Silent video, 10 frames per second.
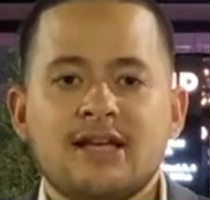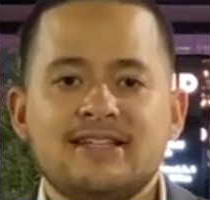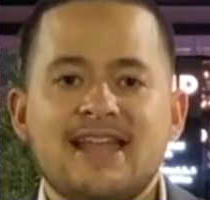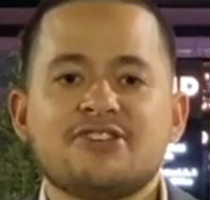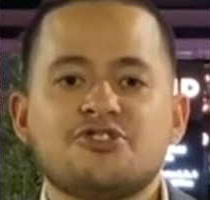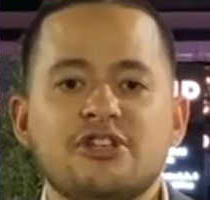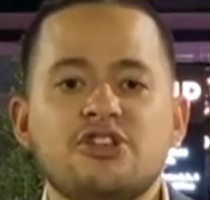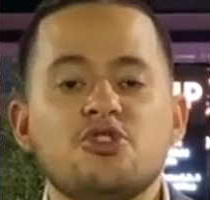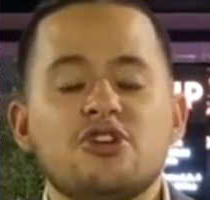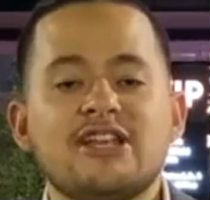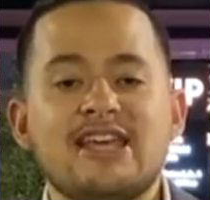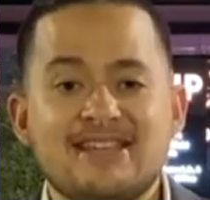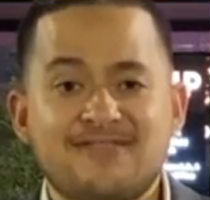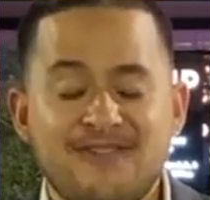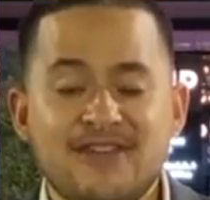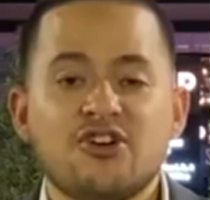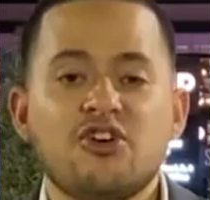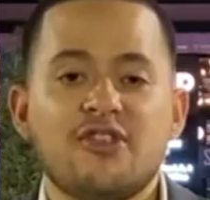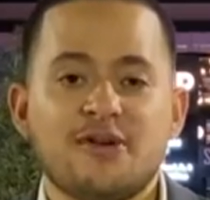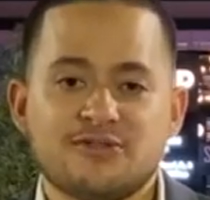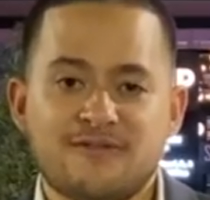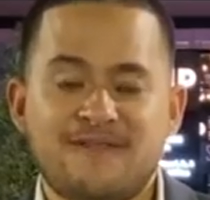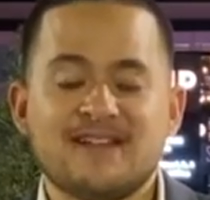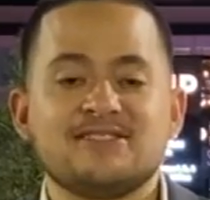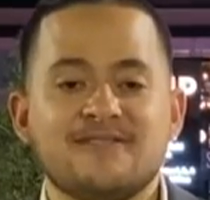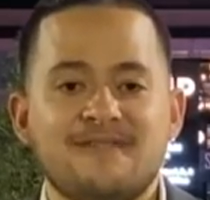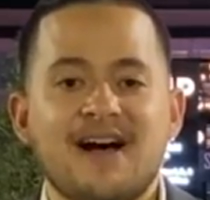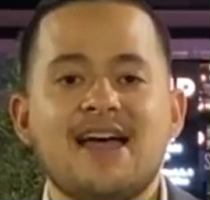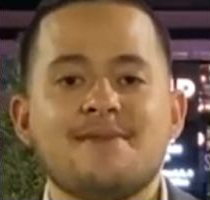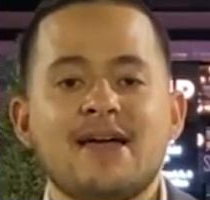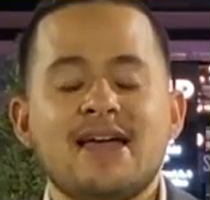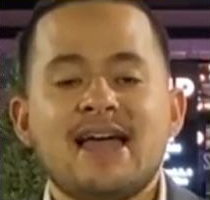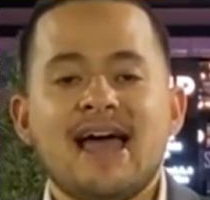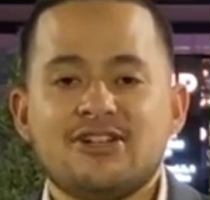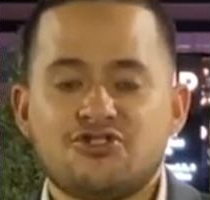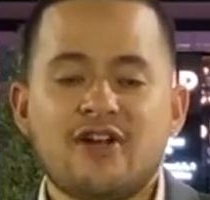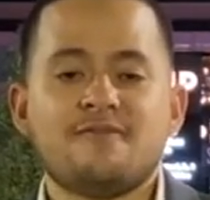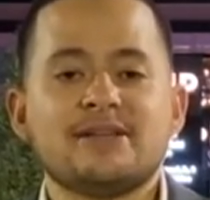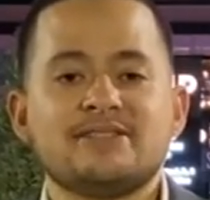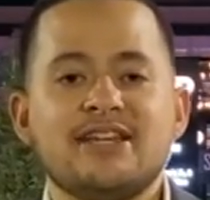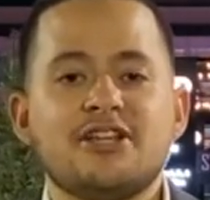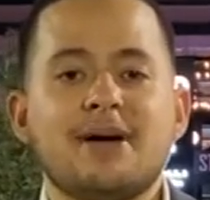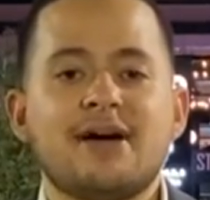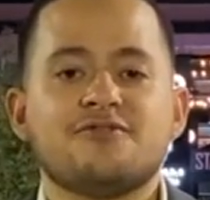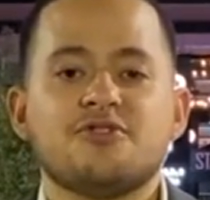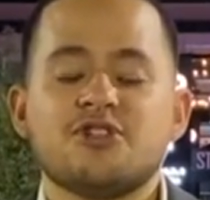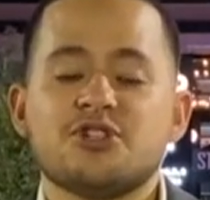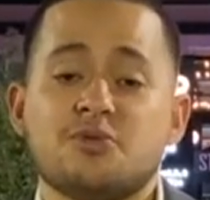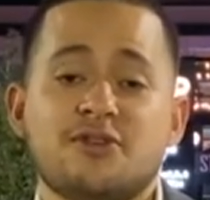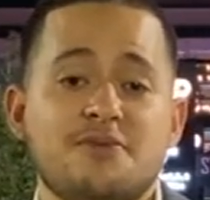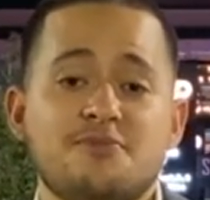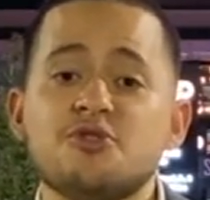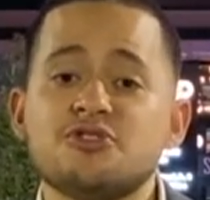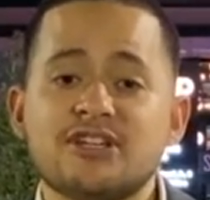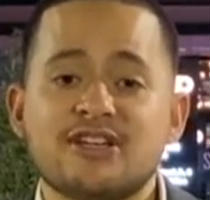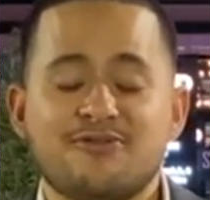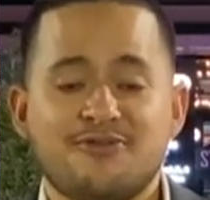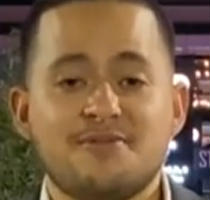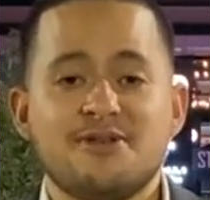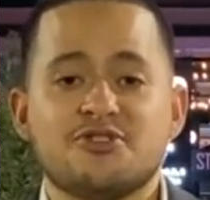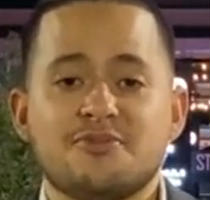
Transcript: Naturally, you could feel there was a festive vibe at DriveTank Stadium after this one. The music from Inter